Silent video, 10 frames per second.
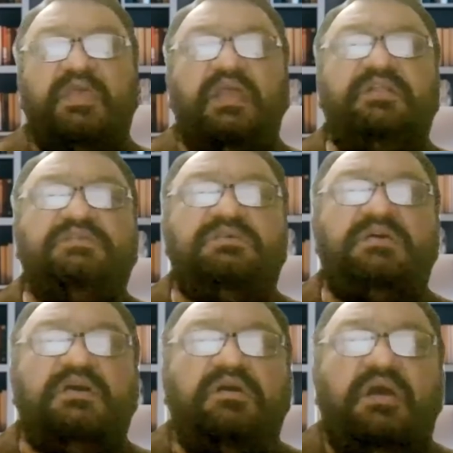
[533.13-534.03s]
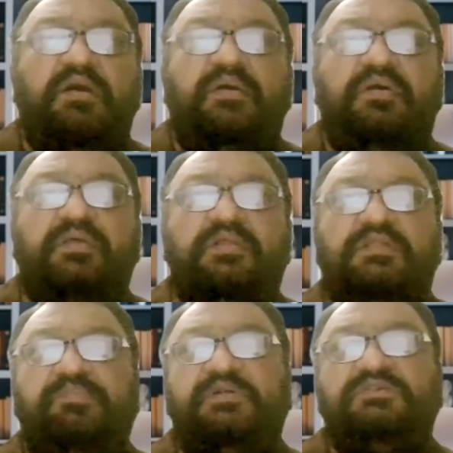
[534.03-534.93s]
It's
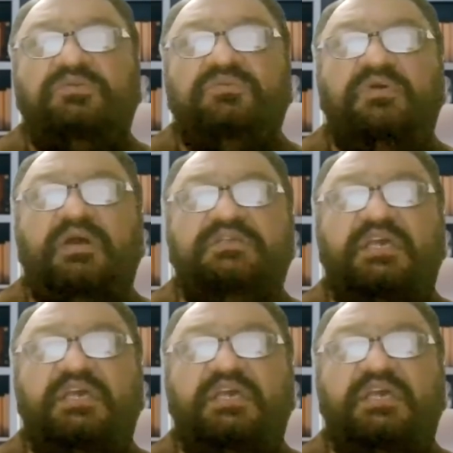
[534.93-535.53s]
the person who is